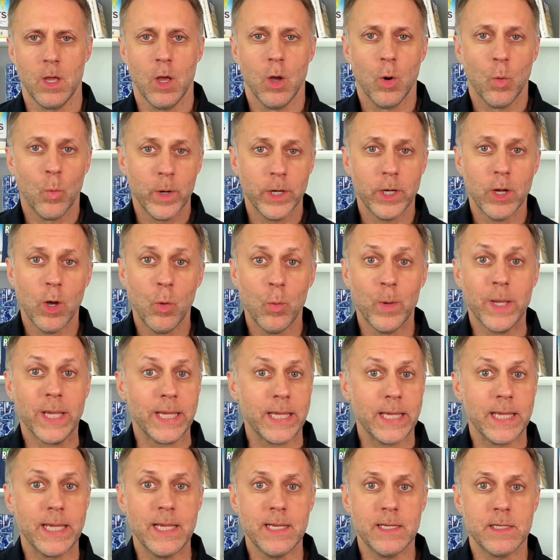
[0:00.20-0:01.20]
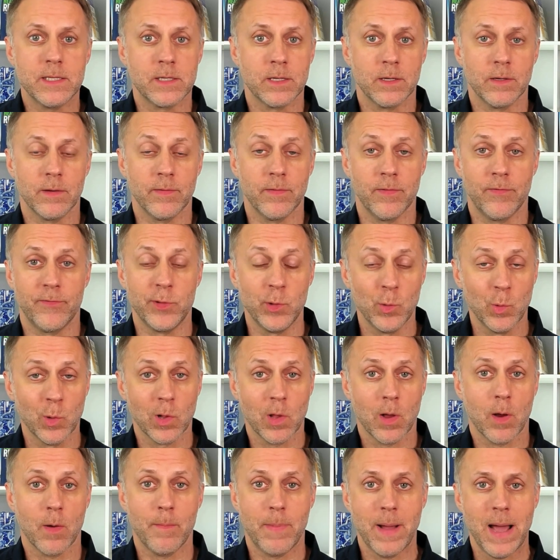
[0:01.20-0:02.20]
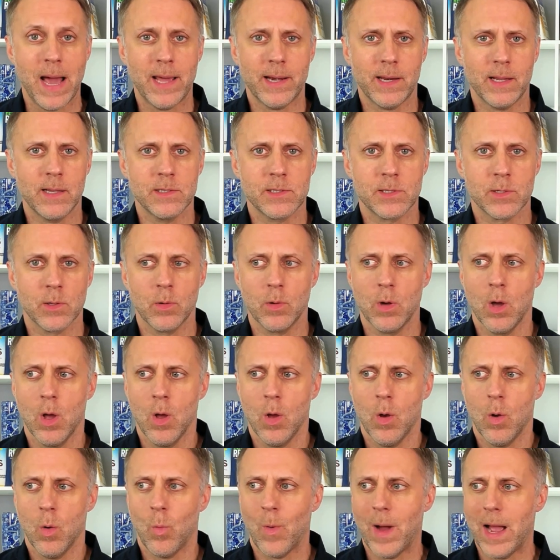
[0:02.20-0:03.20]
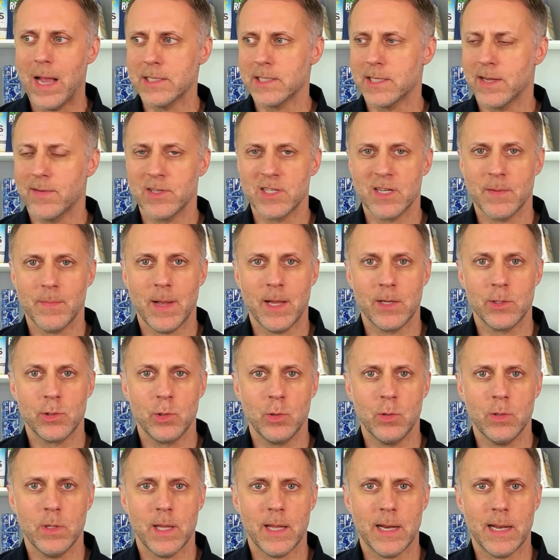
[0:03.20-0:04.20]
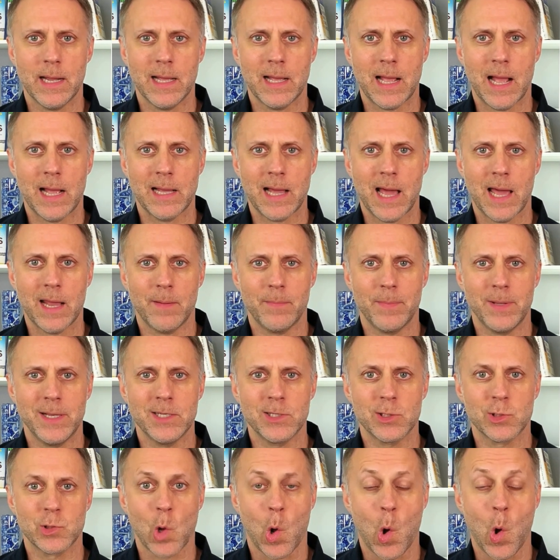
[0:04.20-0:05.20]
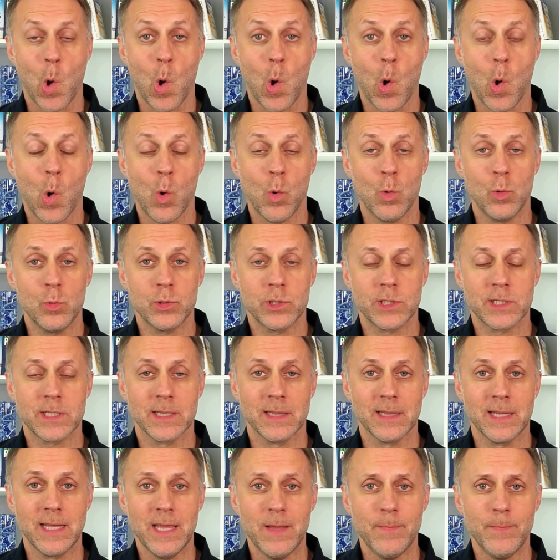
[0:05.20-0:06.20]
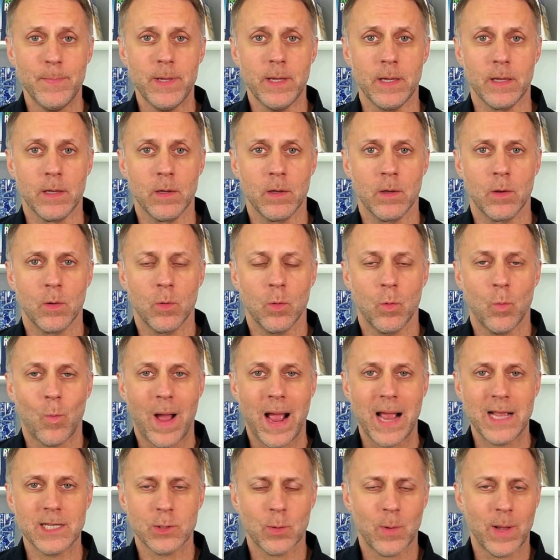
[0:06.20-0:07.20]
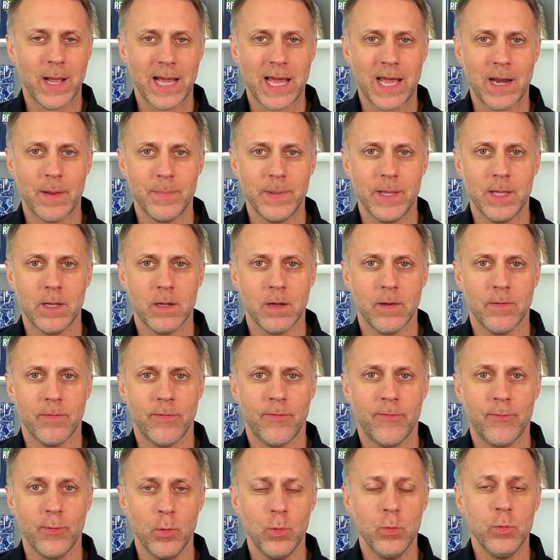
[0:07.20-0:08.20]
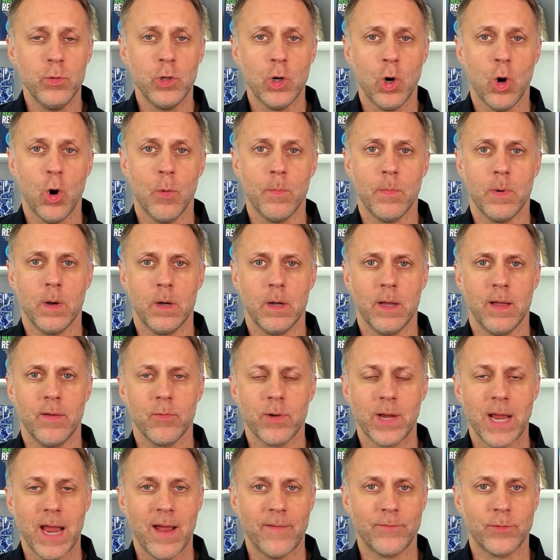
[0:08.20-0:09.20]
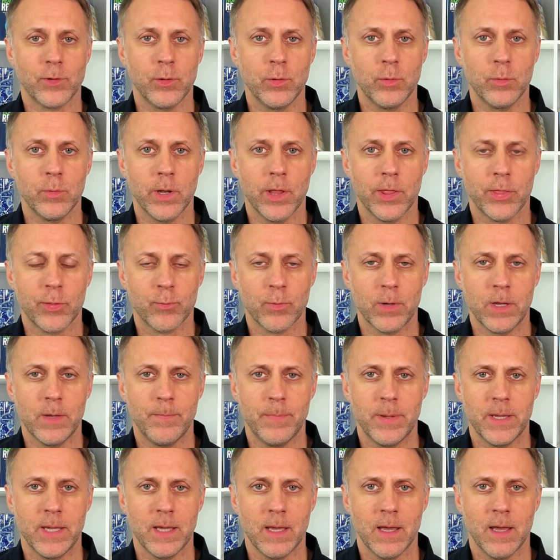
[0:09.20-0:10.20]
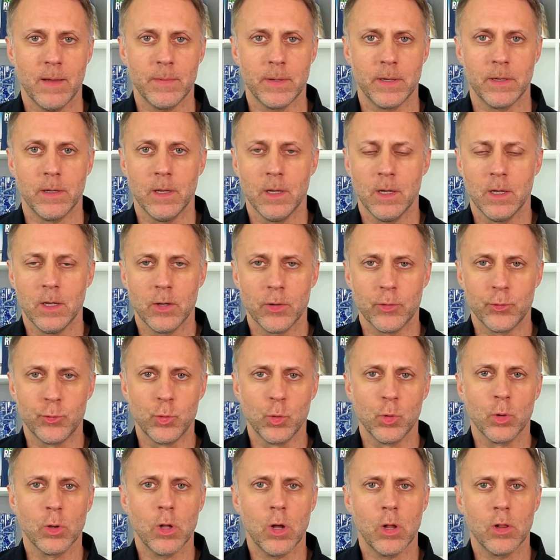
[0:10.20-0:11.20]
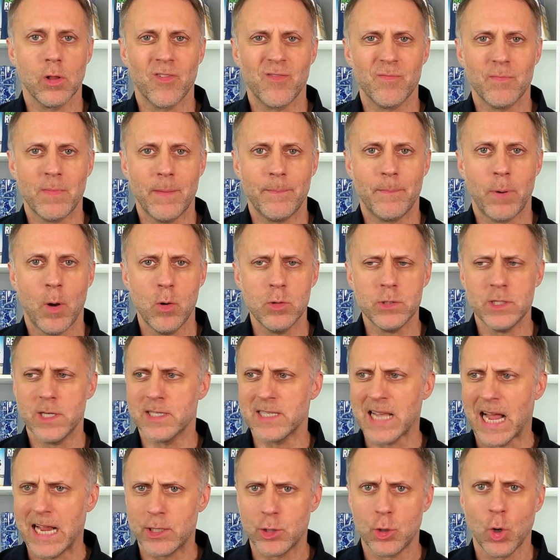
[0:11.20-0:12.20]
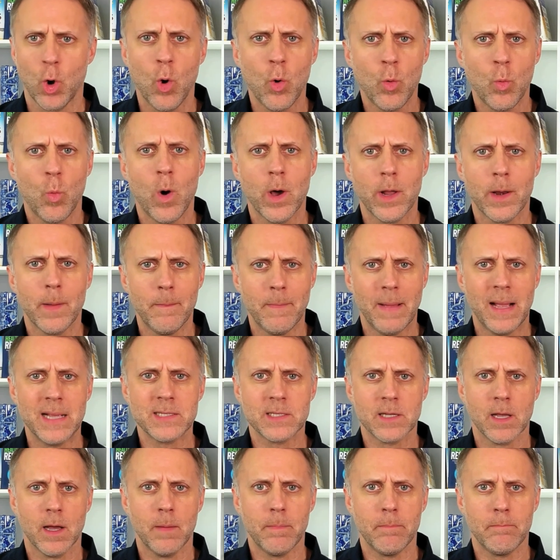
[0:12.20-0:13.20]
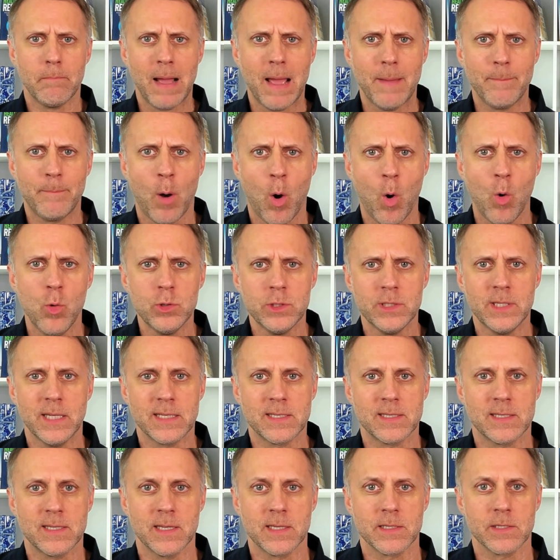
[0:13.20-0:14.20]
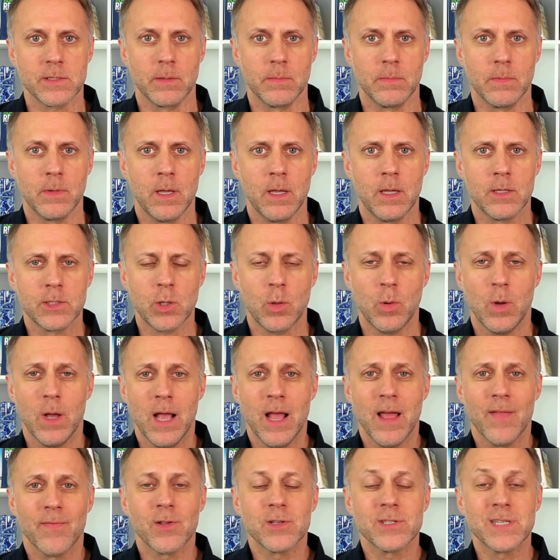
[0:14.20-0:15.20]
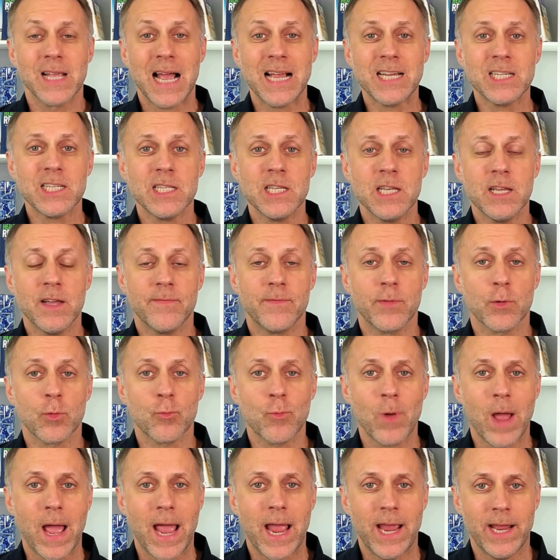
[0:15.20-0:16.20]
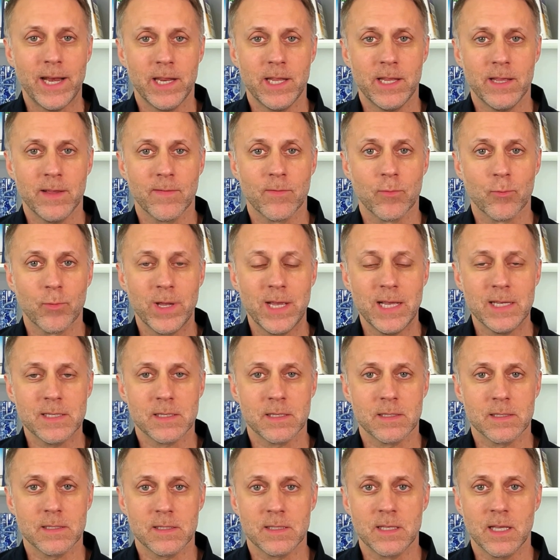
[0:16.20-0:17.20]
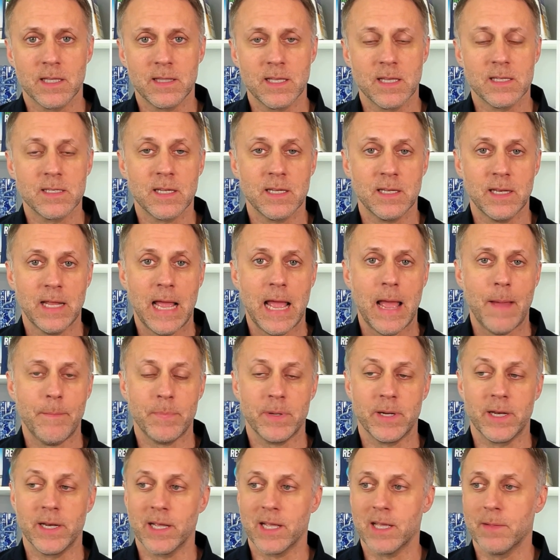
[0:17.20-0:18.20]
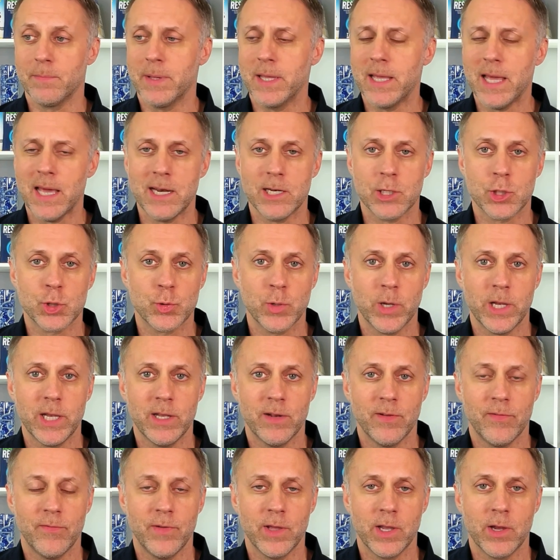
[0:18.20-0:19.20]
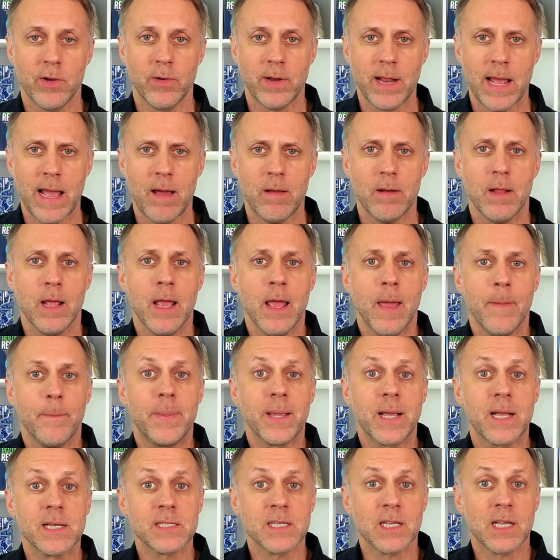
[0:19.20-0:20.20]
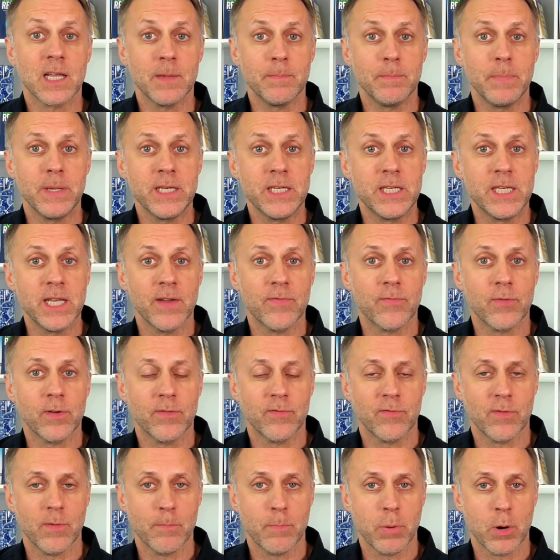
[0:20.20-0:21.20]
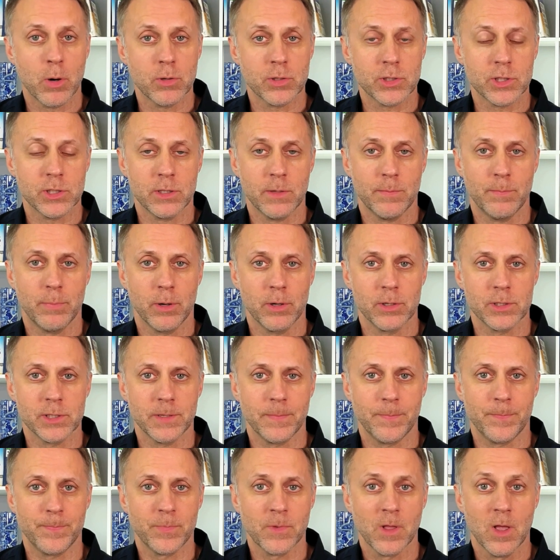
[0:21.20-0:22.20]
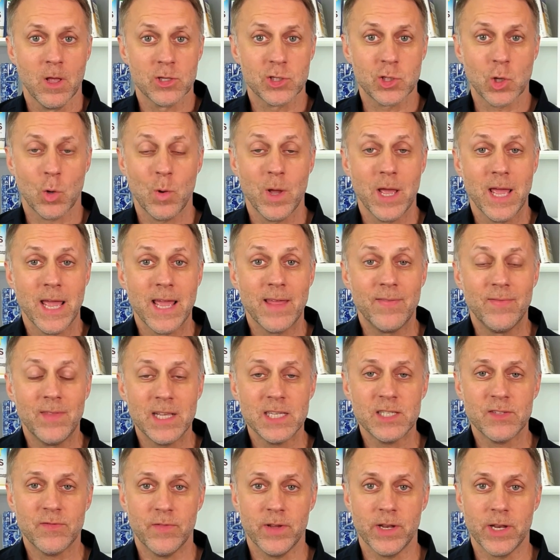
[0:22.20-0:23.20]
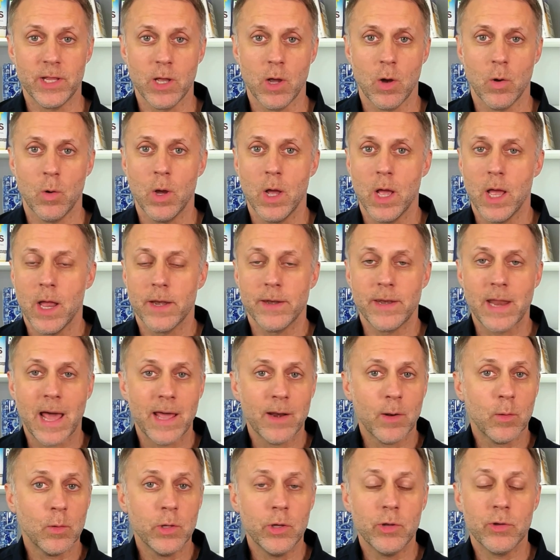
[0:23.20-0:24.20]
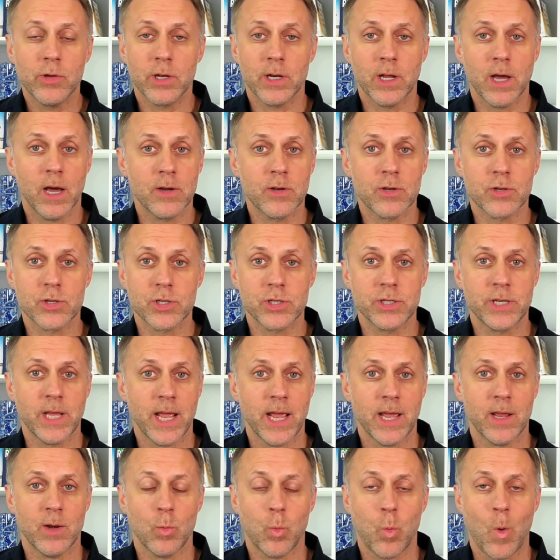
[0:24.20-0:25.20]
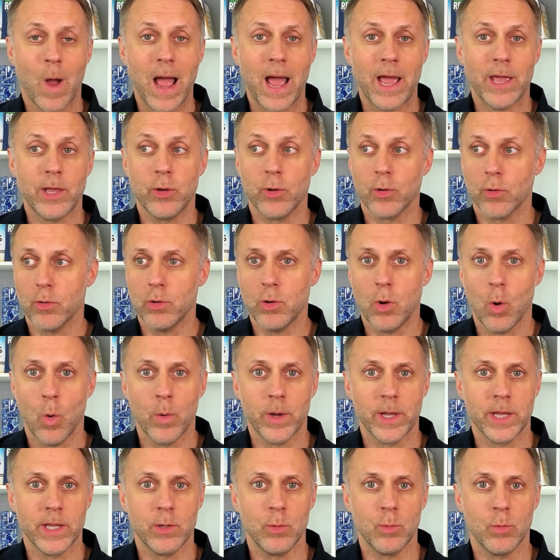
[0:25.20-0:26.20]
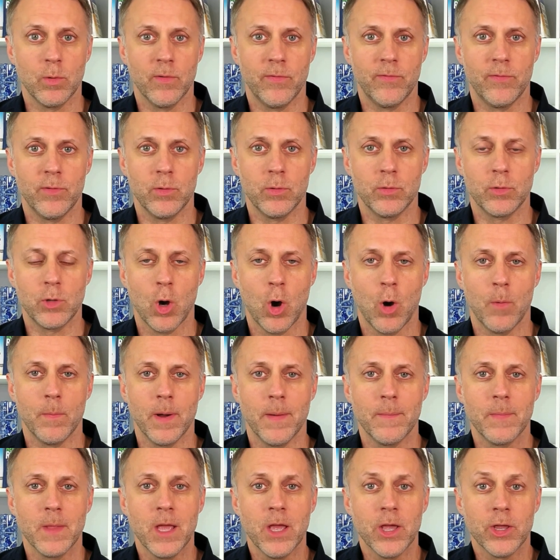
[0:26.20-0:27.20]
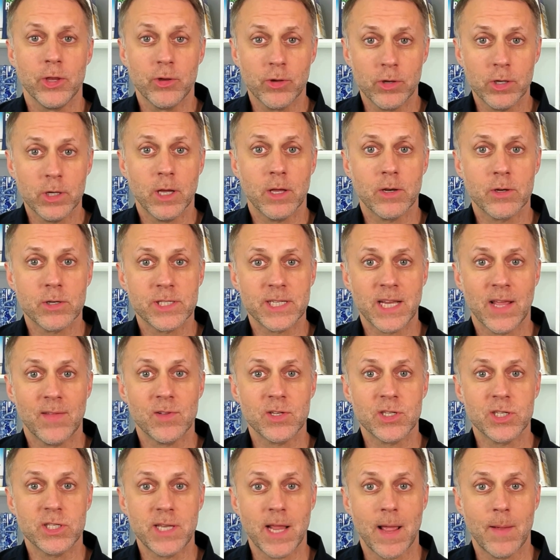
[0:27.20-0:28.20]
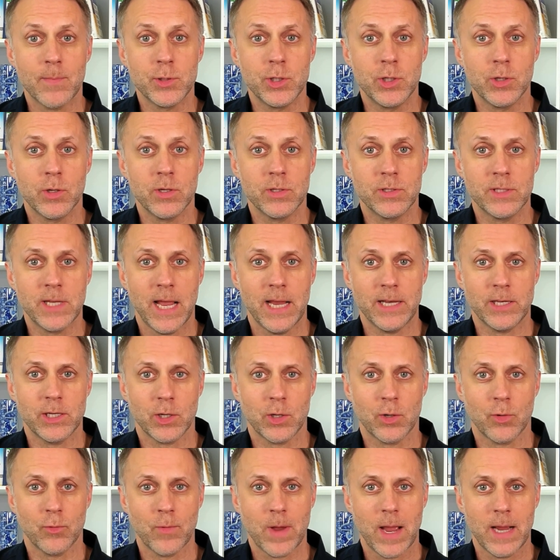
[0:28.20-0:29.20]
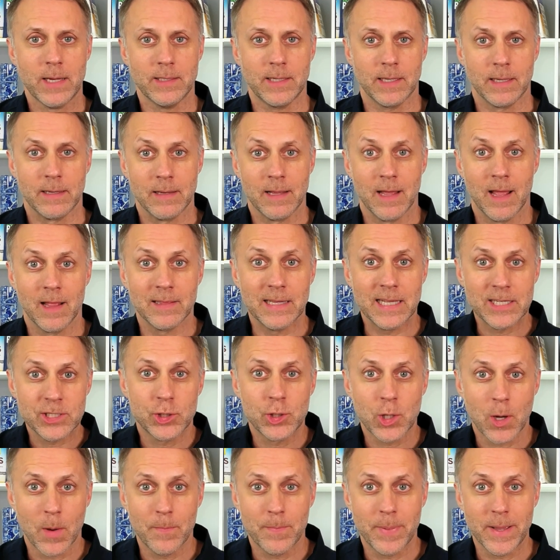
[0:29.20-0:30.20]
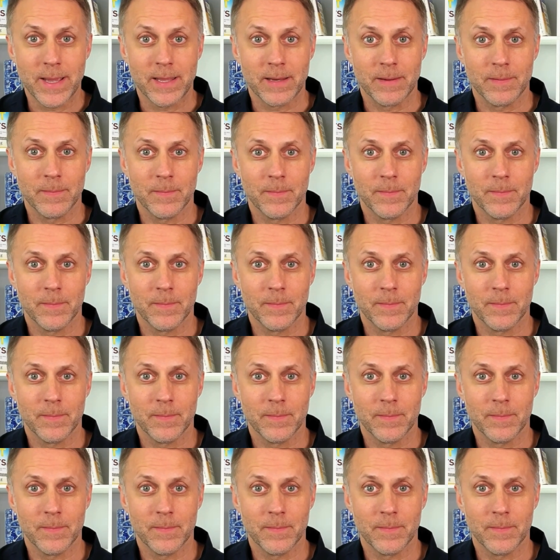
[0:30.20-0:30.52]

We know we eat to fuel our body, so why is every time I do that I, I gotta be so sleepy? Why do I gotta be in a food coma every afternoon at 3 p.m. and drool all over my post-its? I don't wanna mess up my post-it system. So there's actually a variety of reasons that this can happen and it can be kind of tricky to figure it out because it can be different from person to person. So in this video, not only are you going to understand why you're going into a food coma, you're going to understand the steps you can take to correct it. Let's jump in.